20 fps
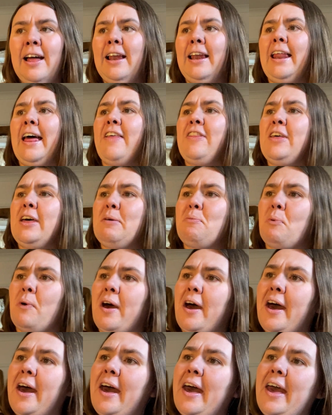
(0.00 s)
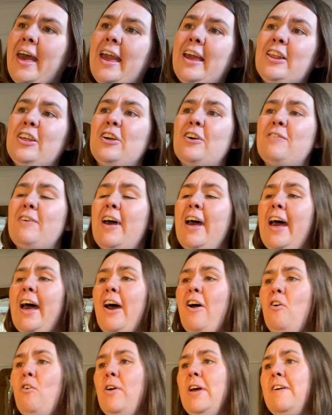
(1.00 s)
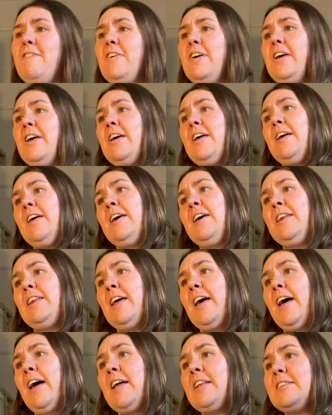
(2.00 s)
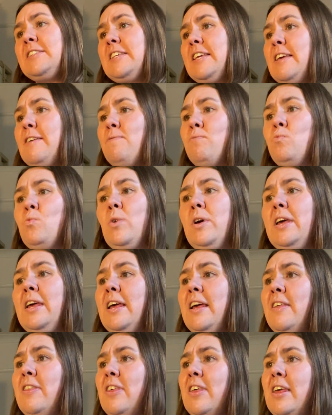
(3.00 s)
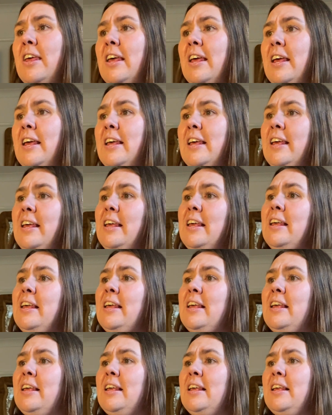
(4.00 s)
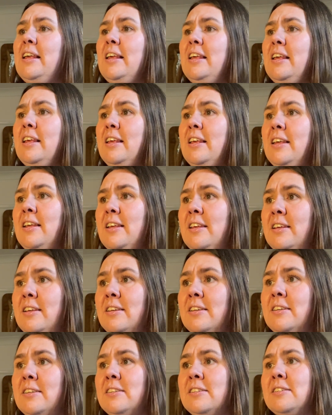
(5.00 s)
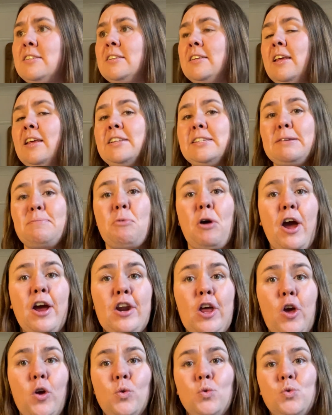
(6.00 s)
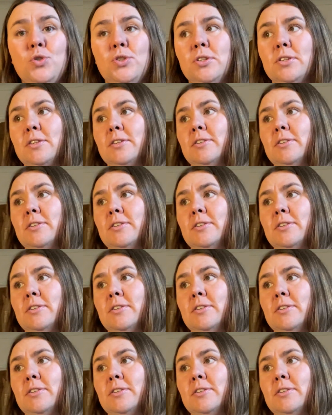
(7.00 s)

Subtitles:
Let the bride of our river not dim with the years. Sopranos.